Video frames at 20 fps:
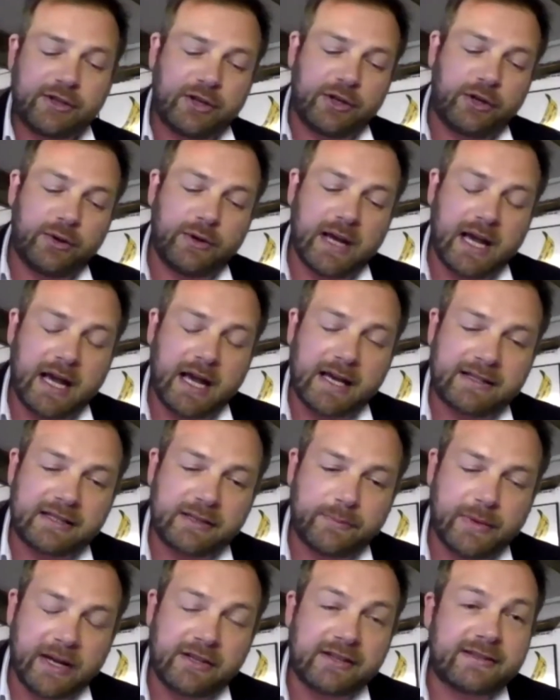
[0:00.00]
to
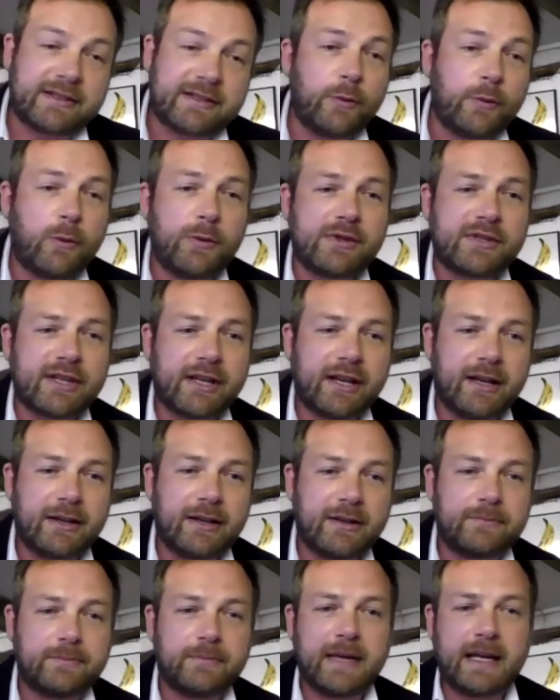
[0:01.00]

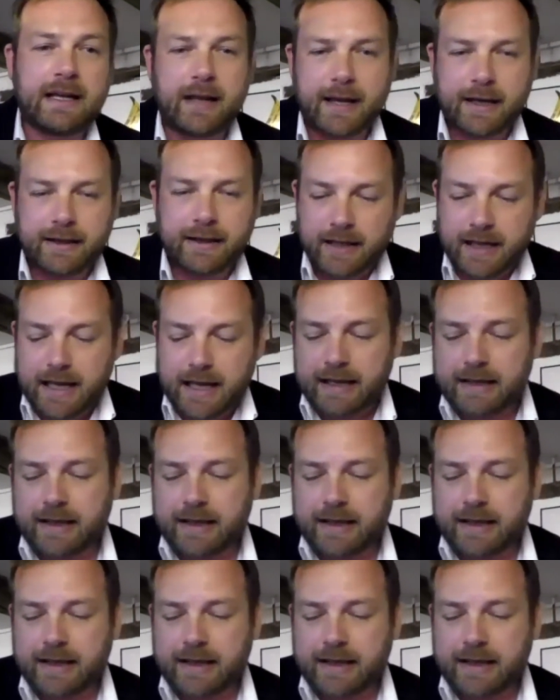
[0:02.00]
Sibanye-Stillwater, Elaine,